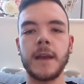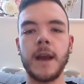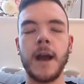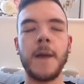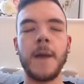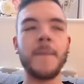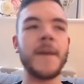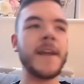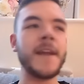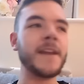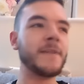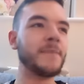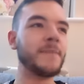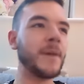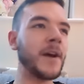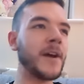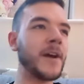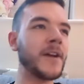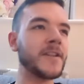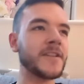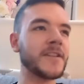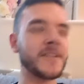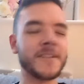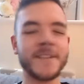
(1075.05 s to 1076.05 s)
I mean,
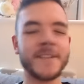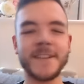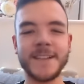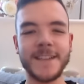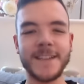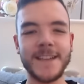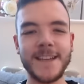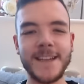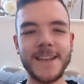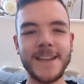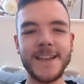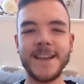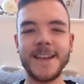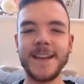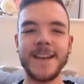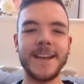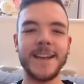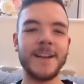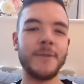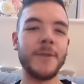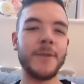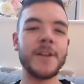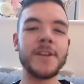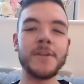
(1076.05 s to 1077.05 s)
personally,
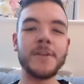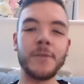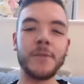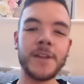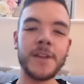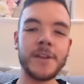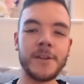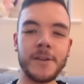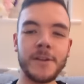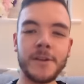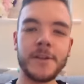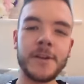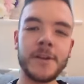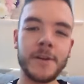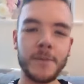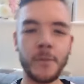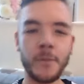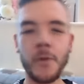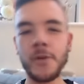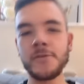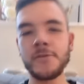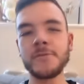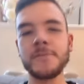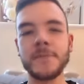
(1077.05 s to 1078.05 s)
when you look at
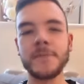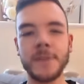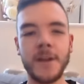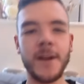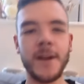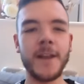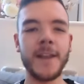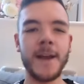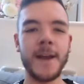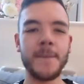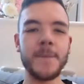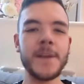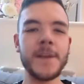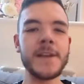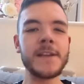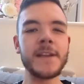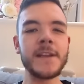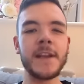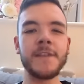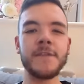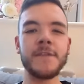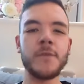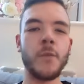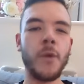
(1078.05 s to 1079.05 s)
one like that being
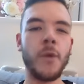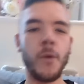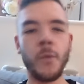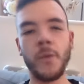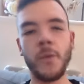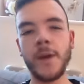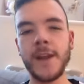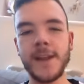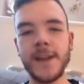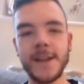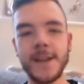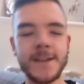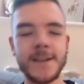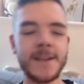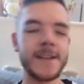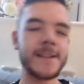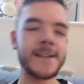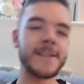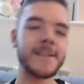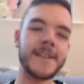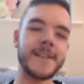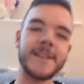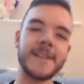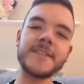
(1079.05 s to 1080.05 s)
given one week and
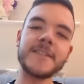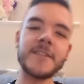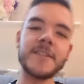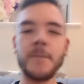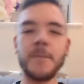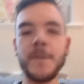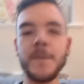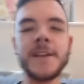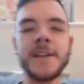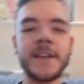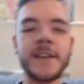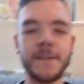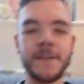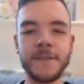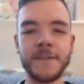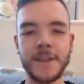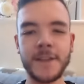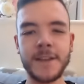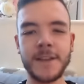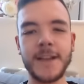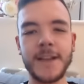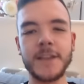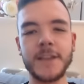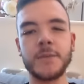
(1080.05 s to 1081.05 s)
then it's not being given
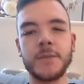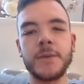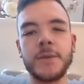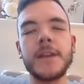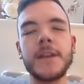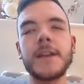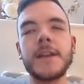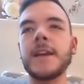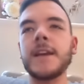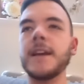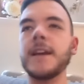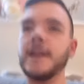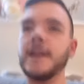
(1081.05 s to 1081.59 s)
the next week,